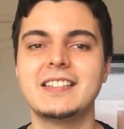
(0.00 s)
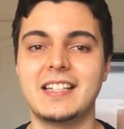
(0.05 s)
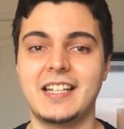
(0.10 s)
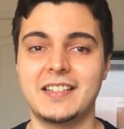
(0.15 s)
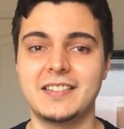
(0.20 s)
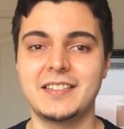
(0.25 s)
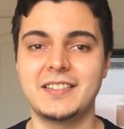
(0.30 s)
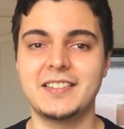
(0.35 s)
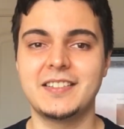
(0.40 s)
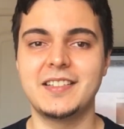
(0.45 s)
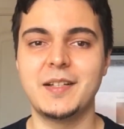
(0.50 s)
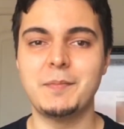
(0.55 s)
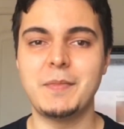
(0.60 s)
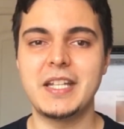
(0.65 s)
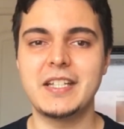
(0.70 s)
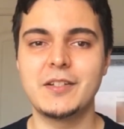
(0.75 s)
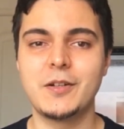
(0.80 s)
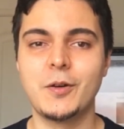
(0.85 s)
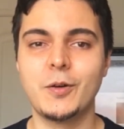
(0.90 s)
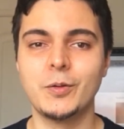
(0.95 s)
tests that
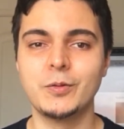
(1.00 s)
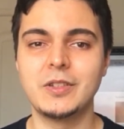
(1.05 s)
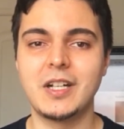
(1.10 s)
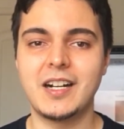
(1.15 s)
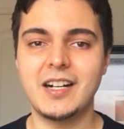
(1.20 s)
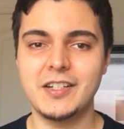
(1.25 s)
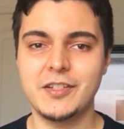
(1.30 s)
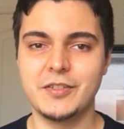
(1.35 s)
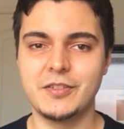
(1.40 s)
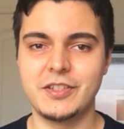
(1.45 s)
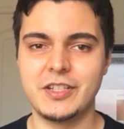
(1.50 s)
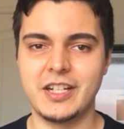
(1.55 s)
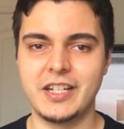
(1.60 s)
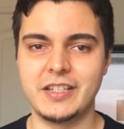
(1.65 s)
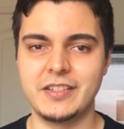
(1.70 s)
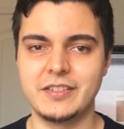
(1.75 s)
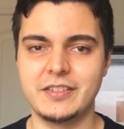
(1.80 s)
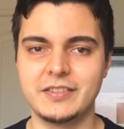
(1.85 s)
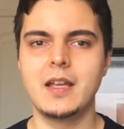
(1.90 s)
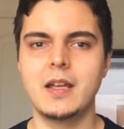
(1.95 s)
make code hard to
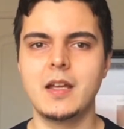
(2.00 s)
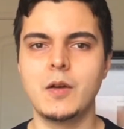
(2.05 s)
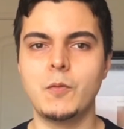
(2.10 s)
change.